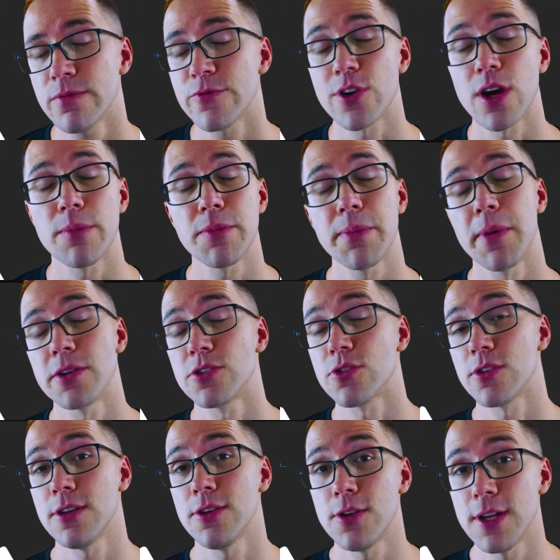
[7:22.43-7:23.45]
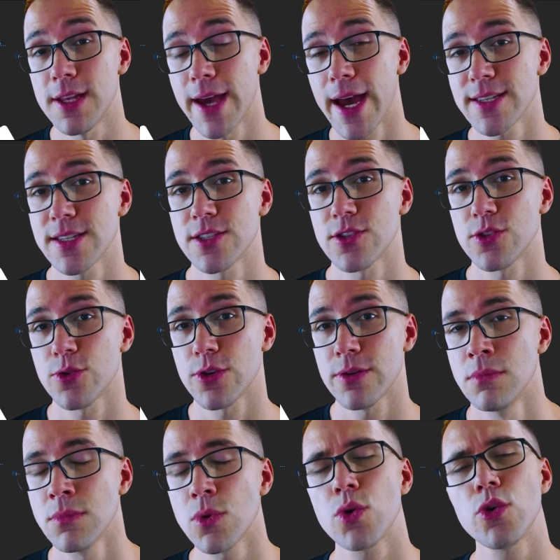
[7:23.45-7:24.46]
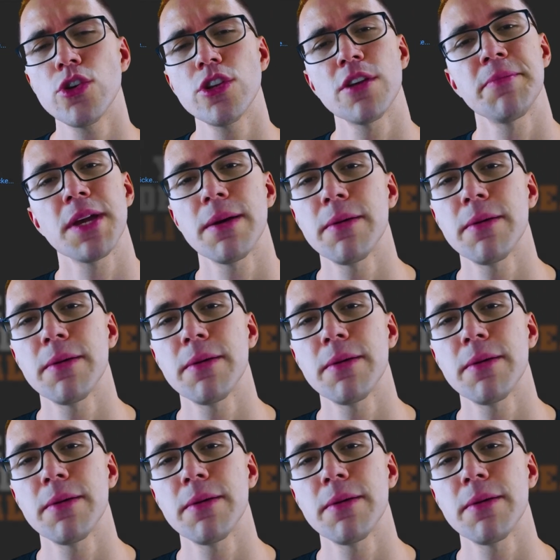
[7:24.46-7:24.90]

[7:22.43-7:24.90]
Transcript: for Humble Bundle to the Unity Asset Store, or you can become